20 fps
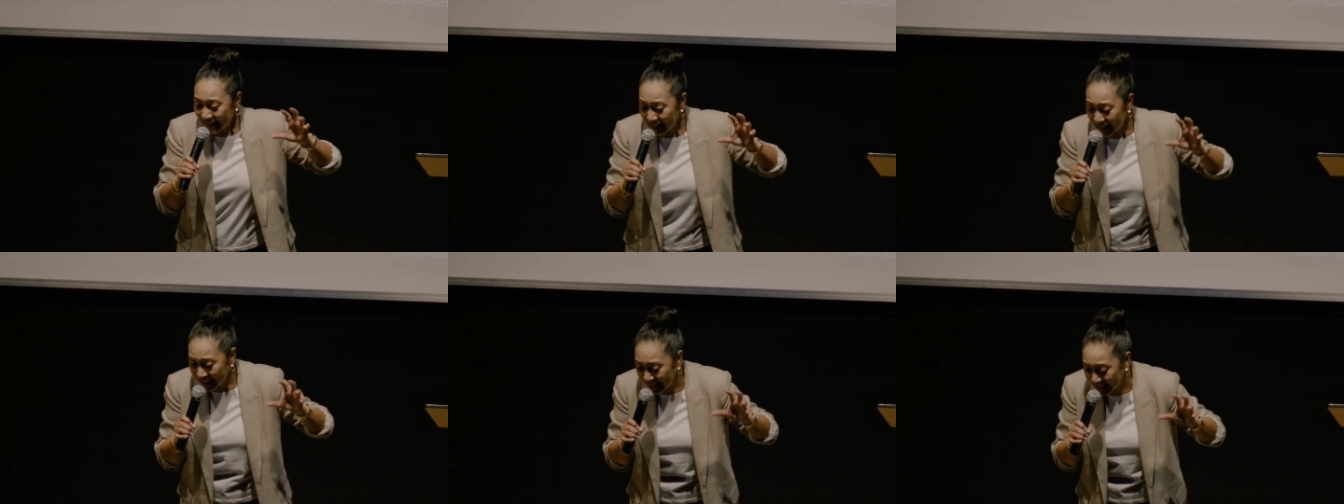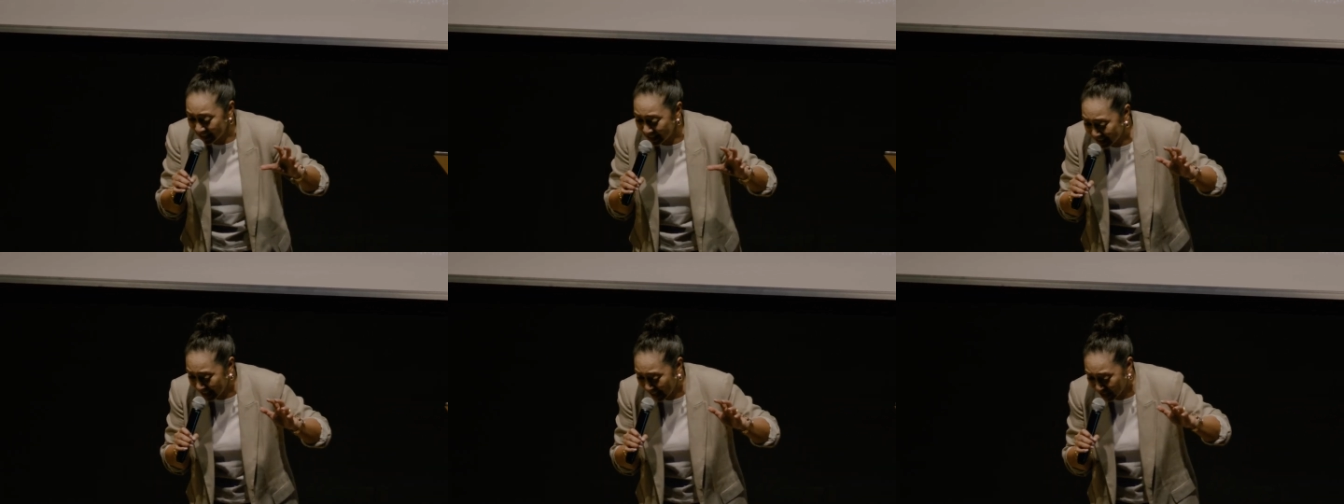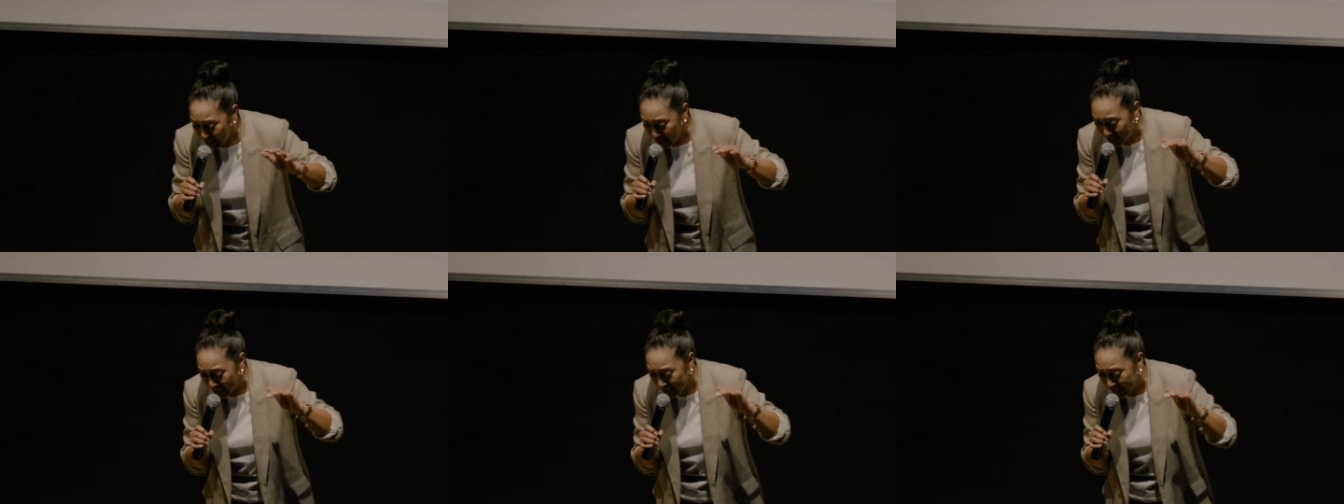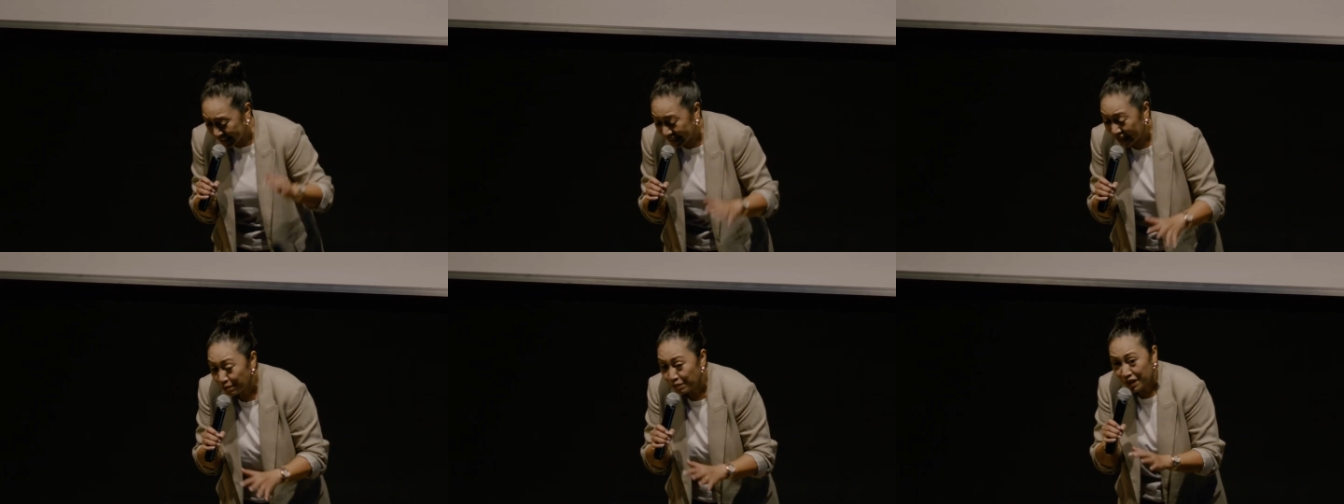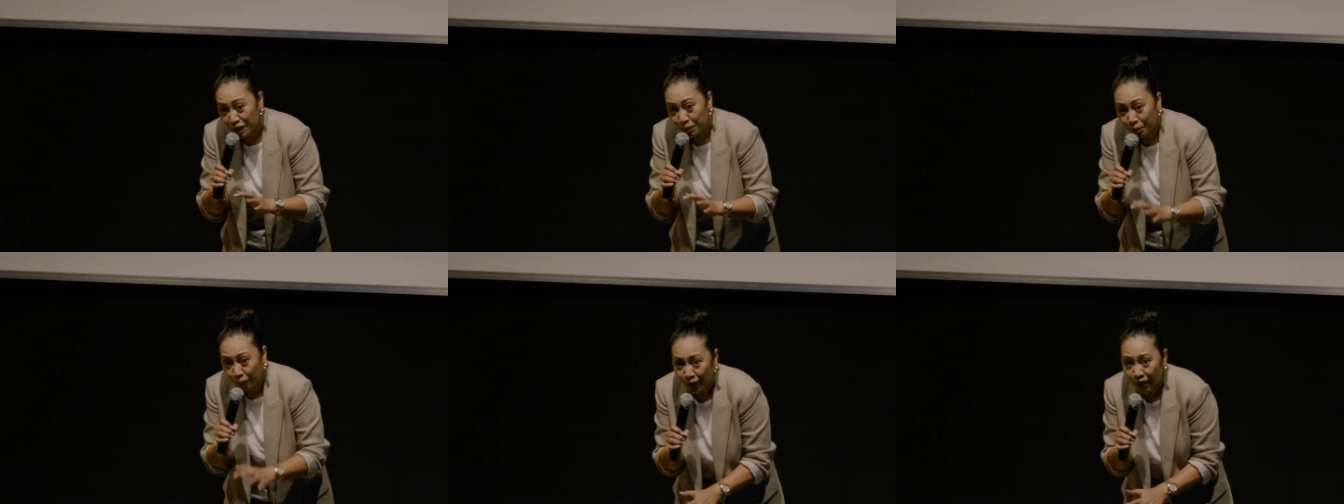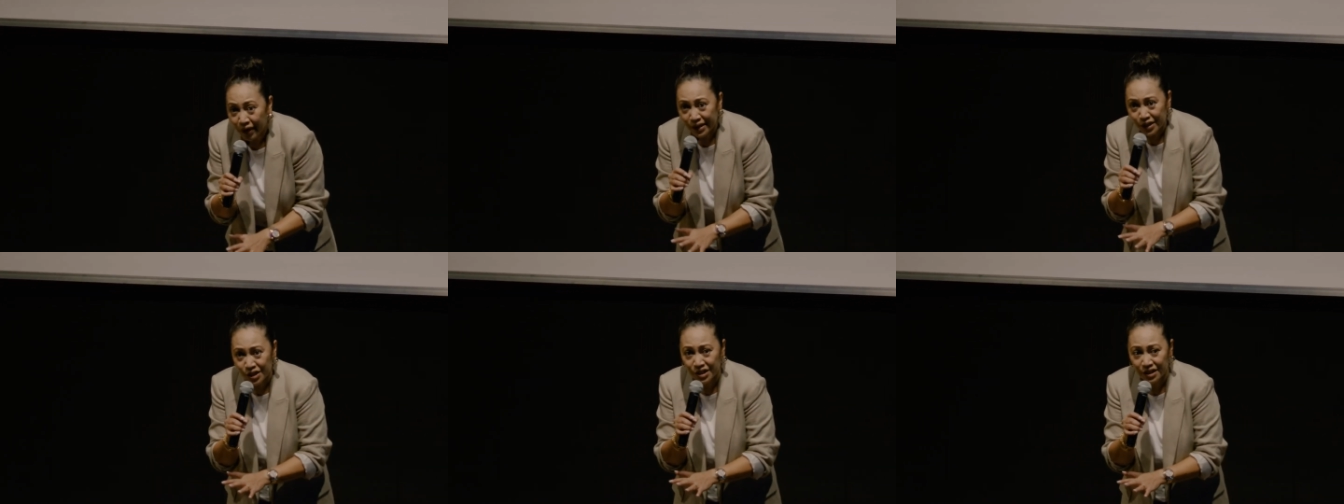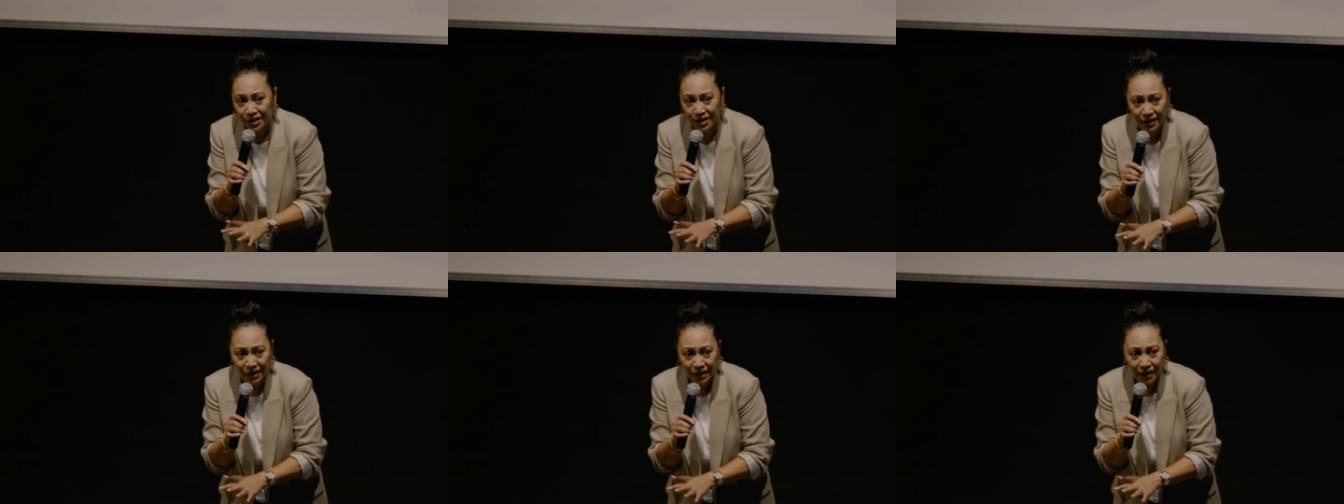in such deep
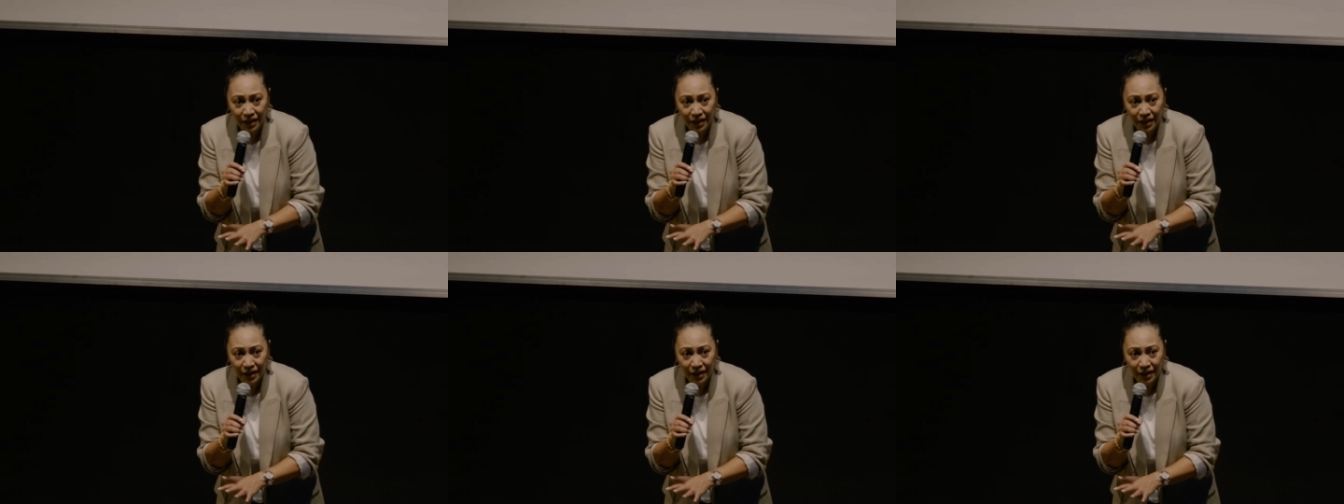depression,